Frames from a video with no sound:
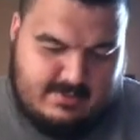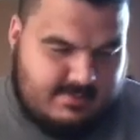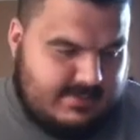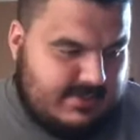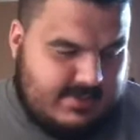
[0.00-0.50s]

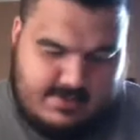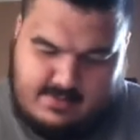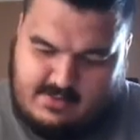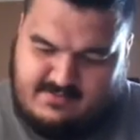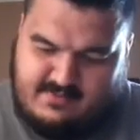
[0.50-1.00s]
we started
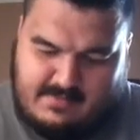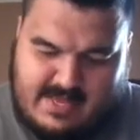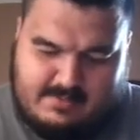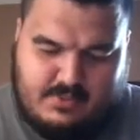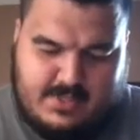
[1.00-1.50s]
going over
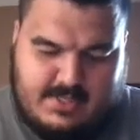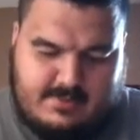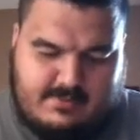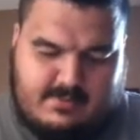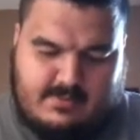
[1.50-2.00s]
map
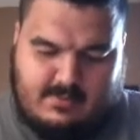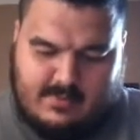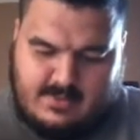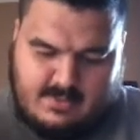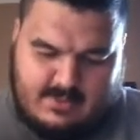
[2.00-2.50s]
reading
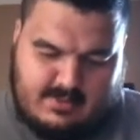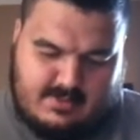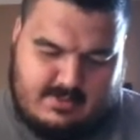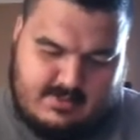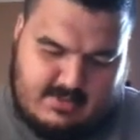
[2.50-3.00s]
with the
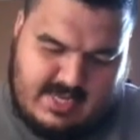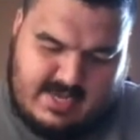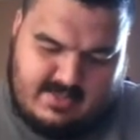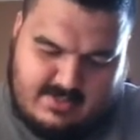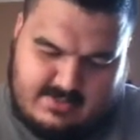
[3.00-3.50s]

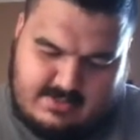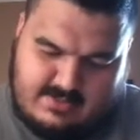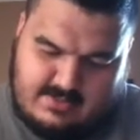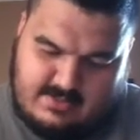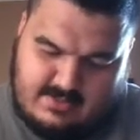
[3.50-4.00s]
atlas.
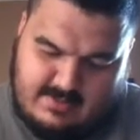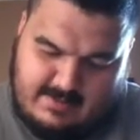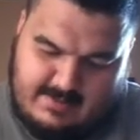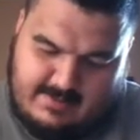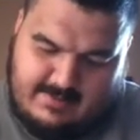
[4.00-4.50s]

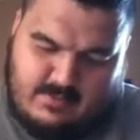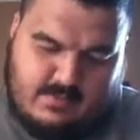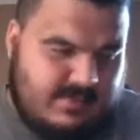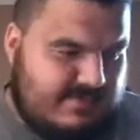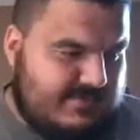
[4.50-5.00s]

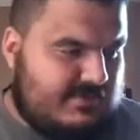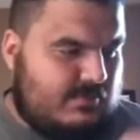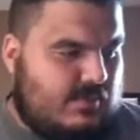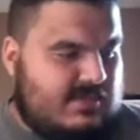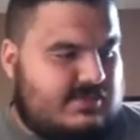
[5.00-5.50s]
We went over some
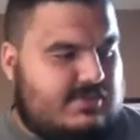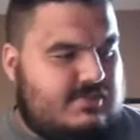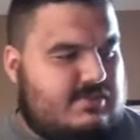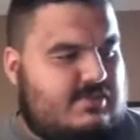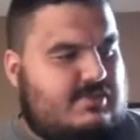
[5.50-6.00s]

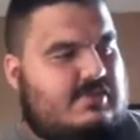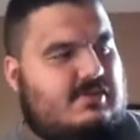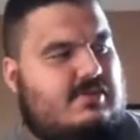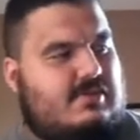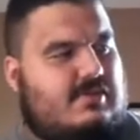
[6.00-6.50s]
questions
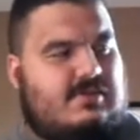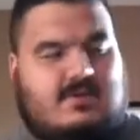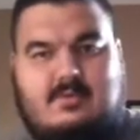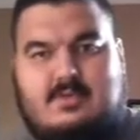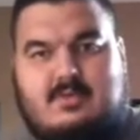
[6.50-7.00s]
in the
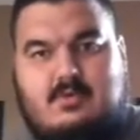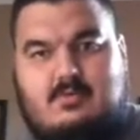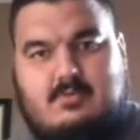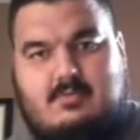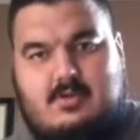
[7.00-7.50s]
quiz and
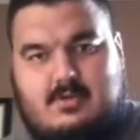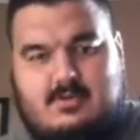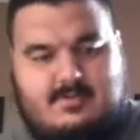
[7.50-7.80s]
homework book.